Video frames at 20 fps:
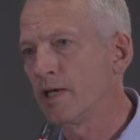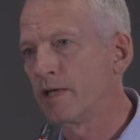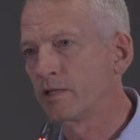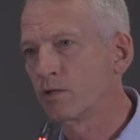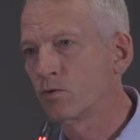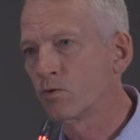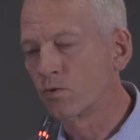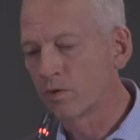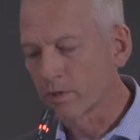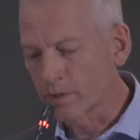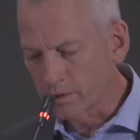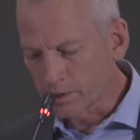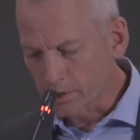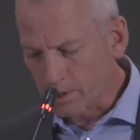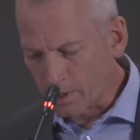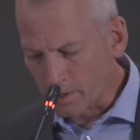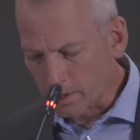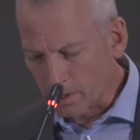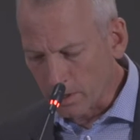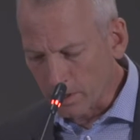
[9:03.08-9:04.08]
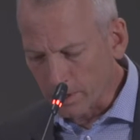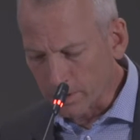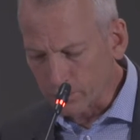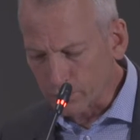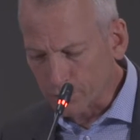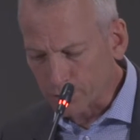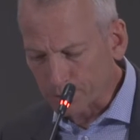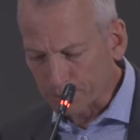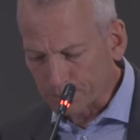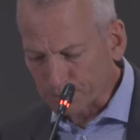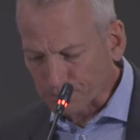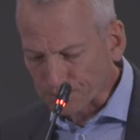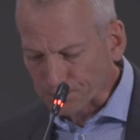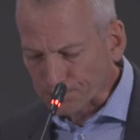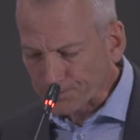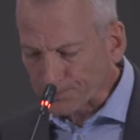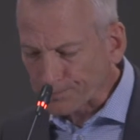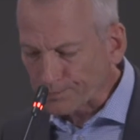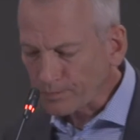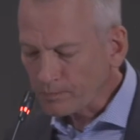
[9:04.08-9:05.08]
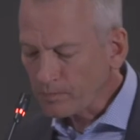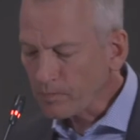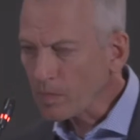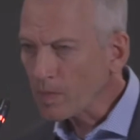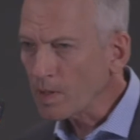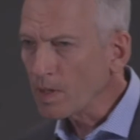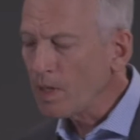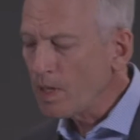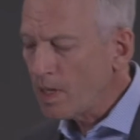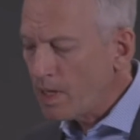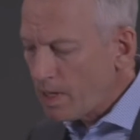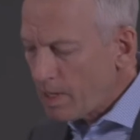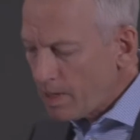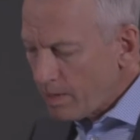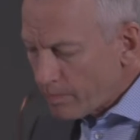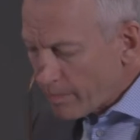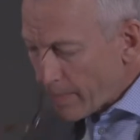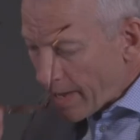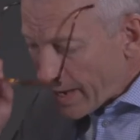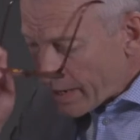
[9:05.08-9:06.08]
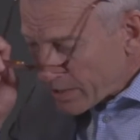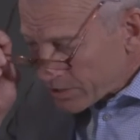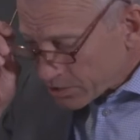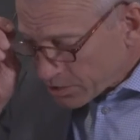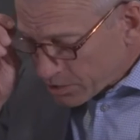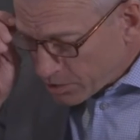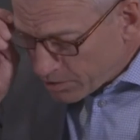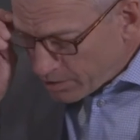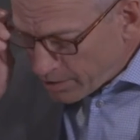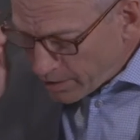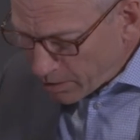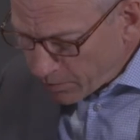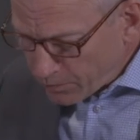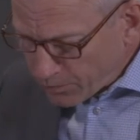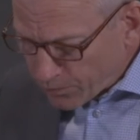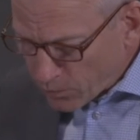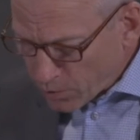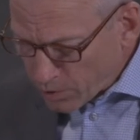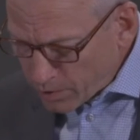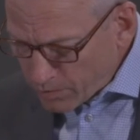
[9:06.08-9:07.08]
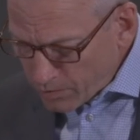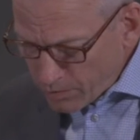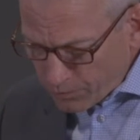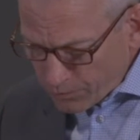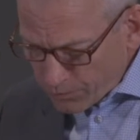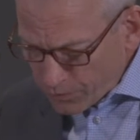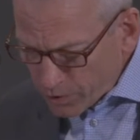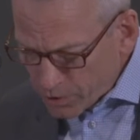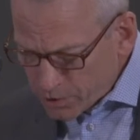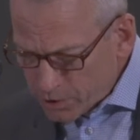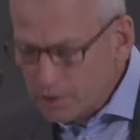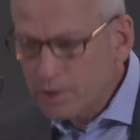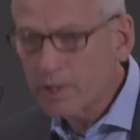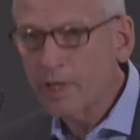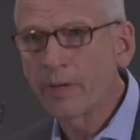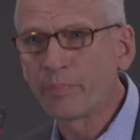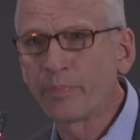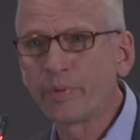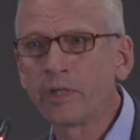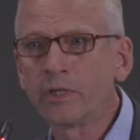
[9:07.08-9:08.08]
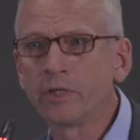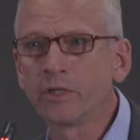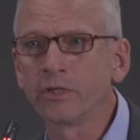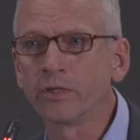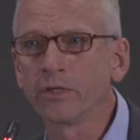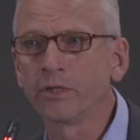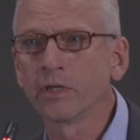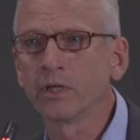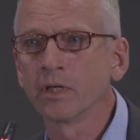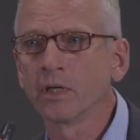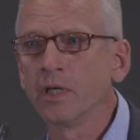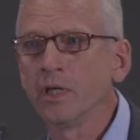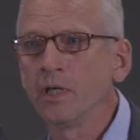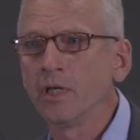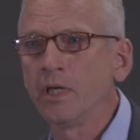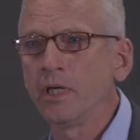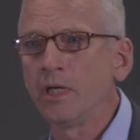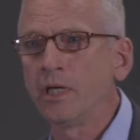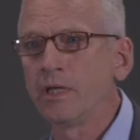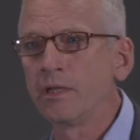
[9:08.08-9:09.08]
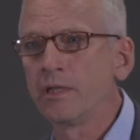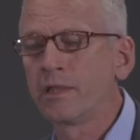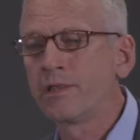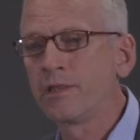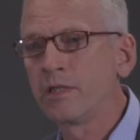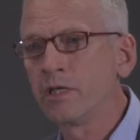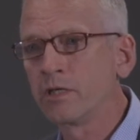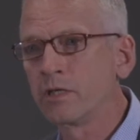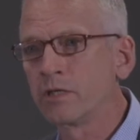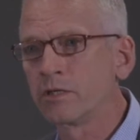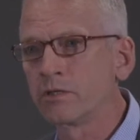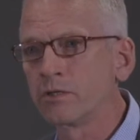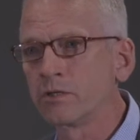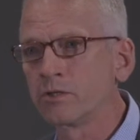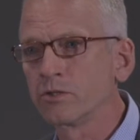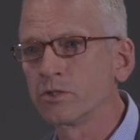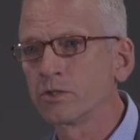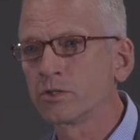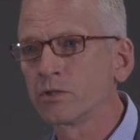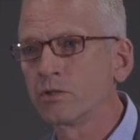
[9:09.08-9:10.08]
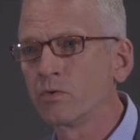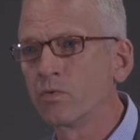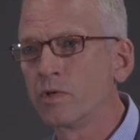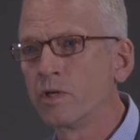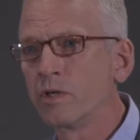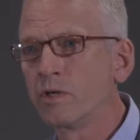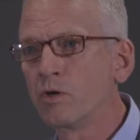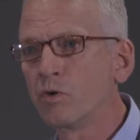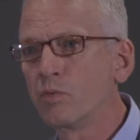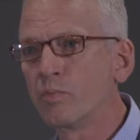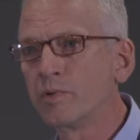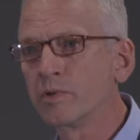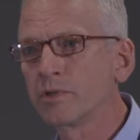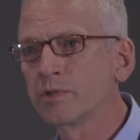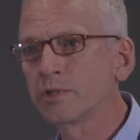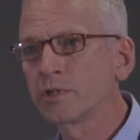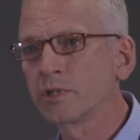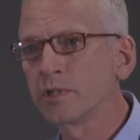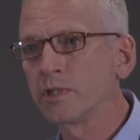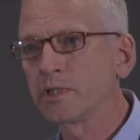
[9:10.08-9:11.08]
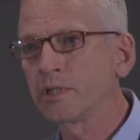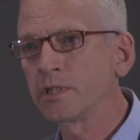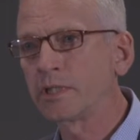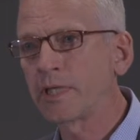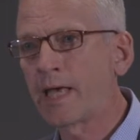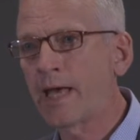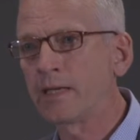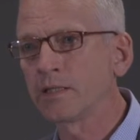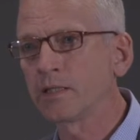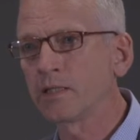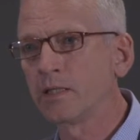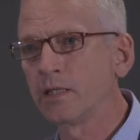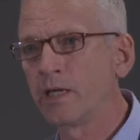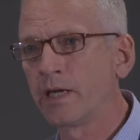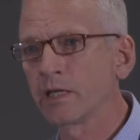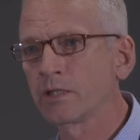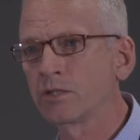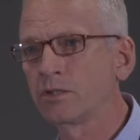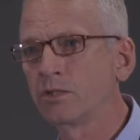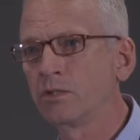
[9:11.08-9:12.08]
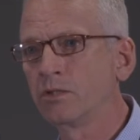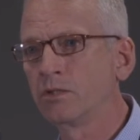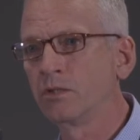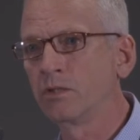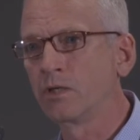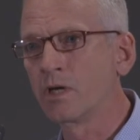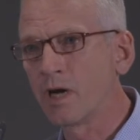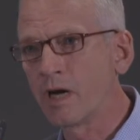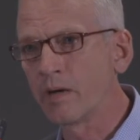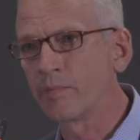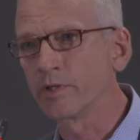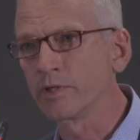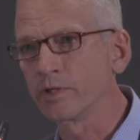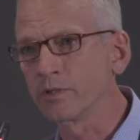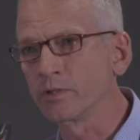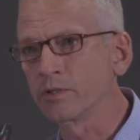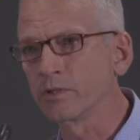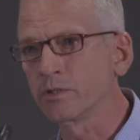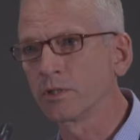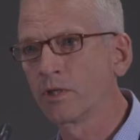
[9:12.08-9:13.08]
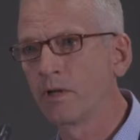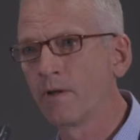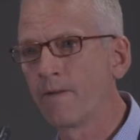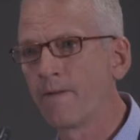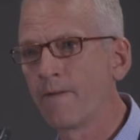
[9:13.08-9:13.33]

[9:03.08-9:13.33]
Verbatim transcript: and the quarters are close. Masks therefore first appeared in theaters when nobles sat next to commoners.